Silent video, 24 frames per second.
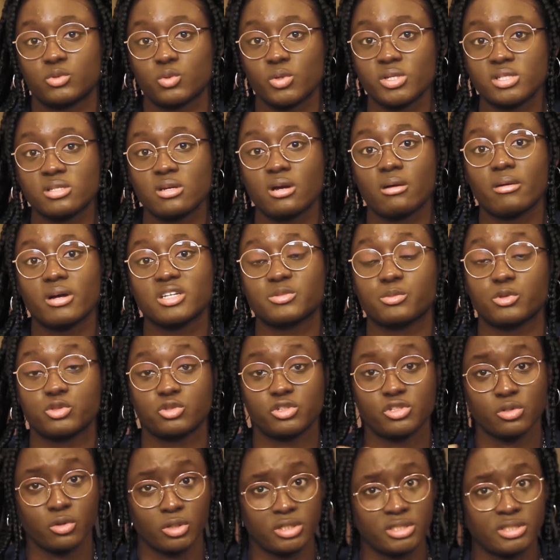20 hours but
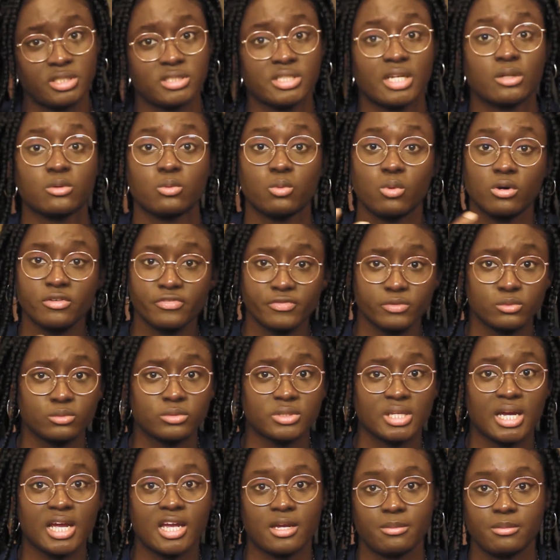during holidays I could work
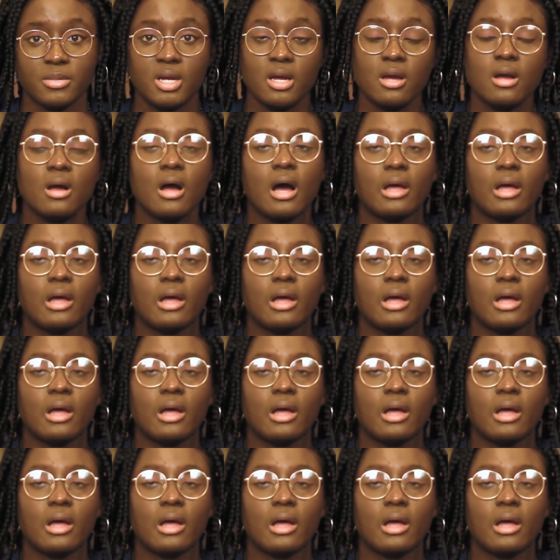full time